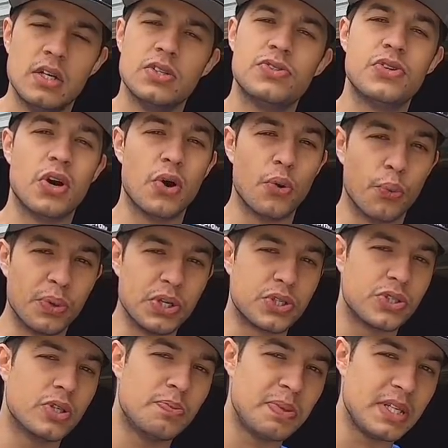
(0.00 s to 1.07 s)
So we
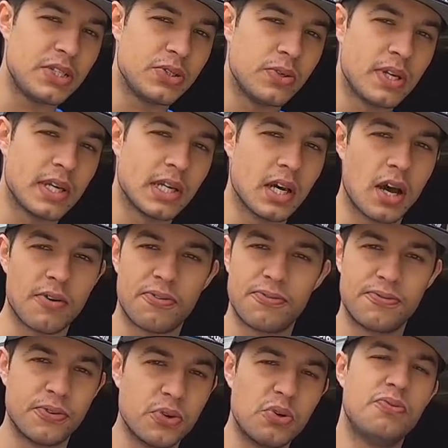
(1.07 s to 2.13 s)
should be doing a
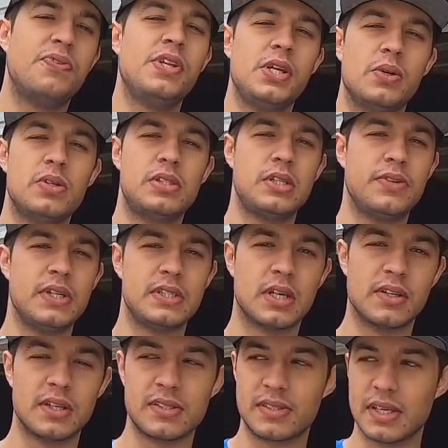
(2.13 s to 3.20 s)
full video series
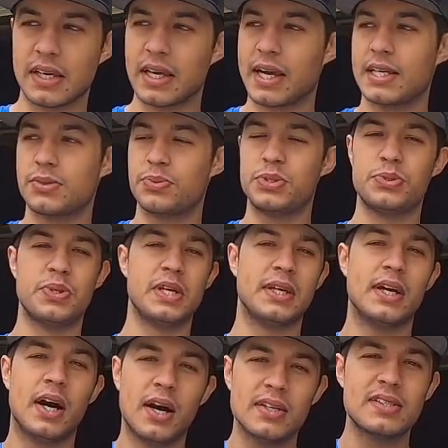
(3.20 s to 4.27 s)
on this thing, guys. We're doing
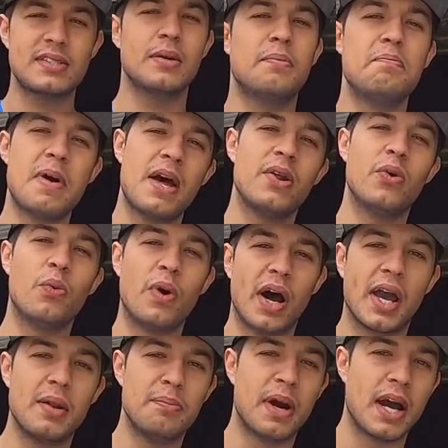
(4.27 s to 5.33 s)
custom metal
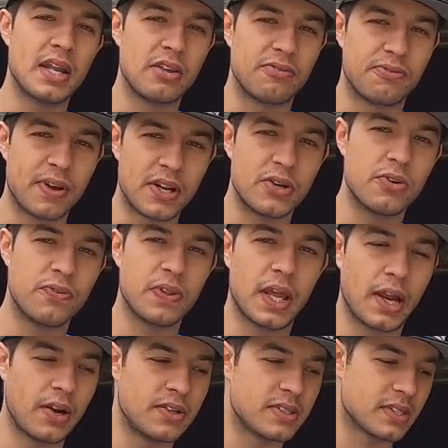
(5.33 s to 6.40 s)
wide body fender
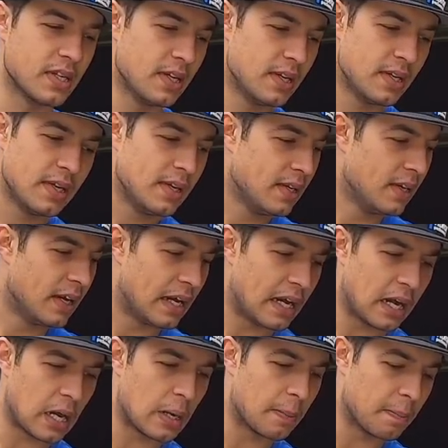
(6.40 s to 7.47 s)
flares. You
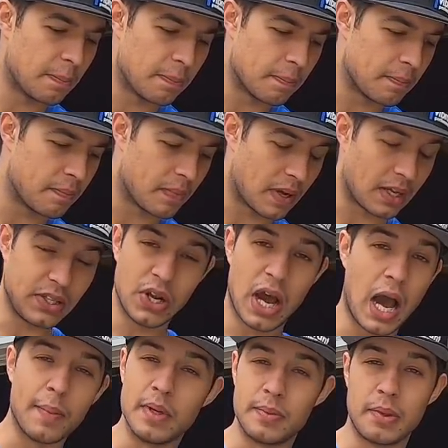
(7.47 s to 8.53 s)
know,
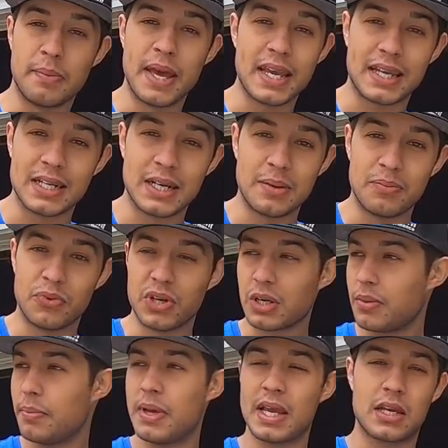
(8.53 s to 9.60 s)
I'm gonna be making them. We're gonna
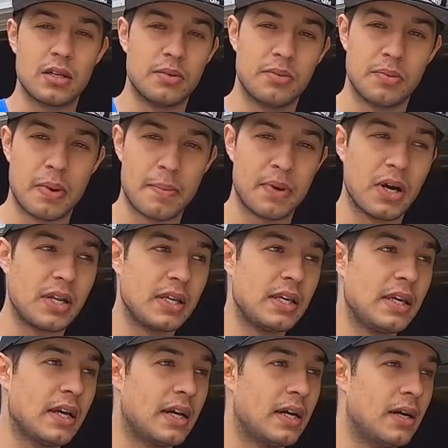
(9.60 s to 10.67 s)
be making them with my
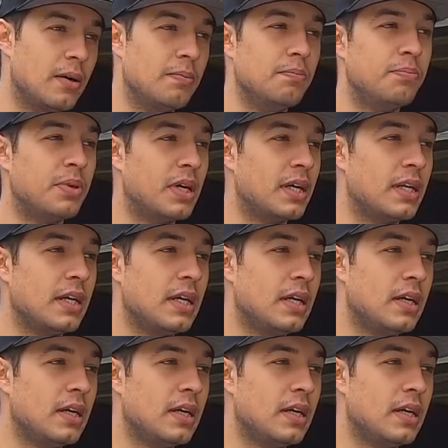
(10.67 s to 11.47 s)
buddy. But